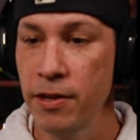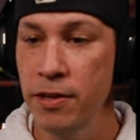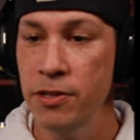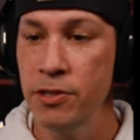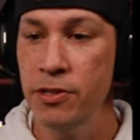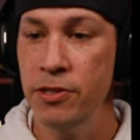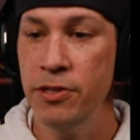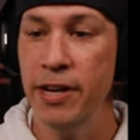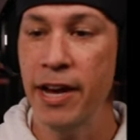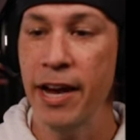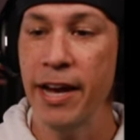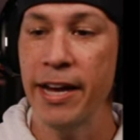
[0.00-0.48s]

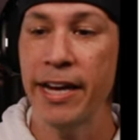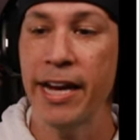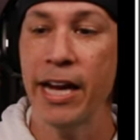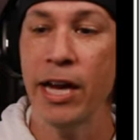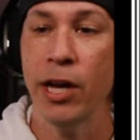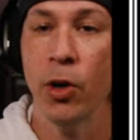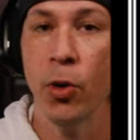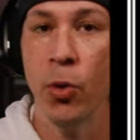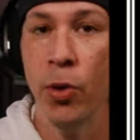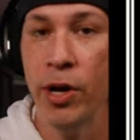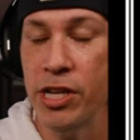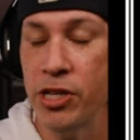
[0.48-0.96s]
So now I
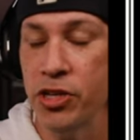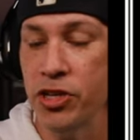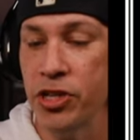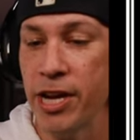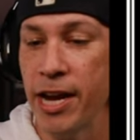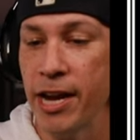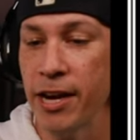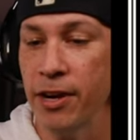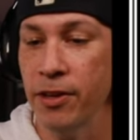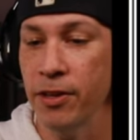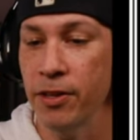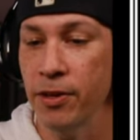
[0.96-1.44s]
got Quint
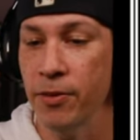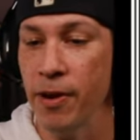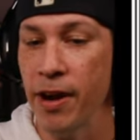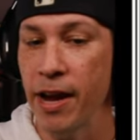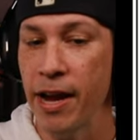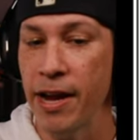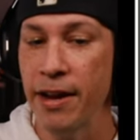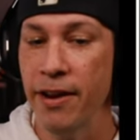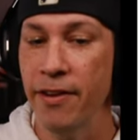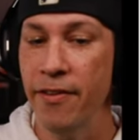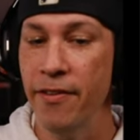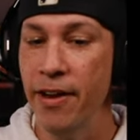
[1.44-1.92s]
Shack on the
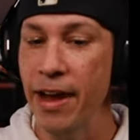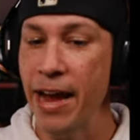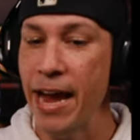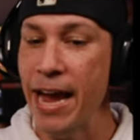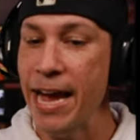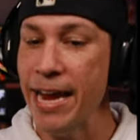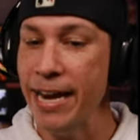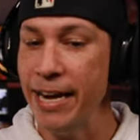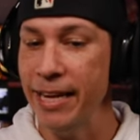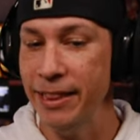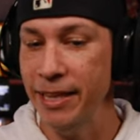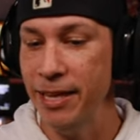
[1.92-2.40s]
right
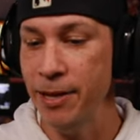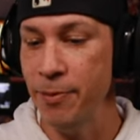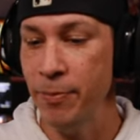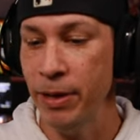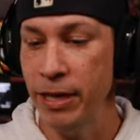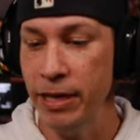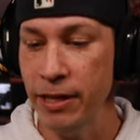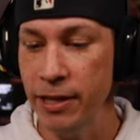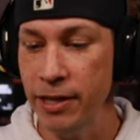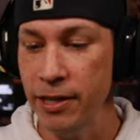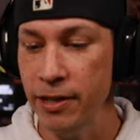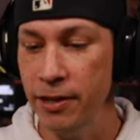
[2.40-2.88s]
and I lit
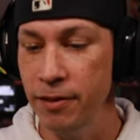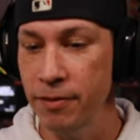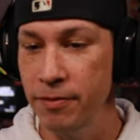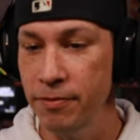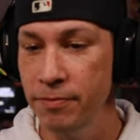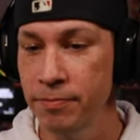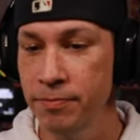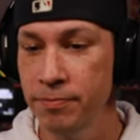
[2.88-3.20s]
my gear.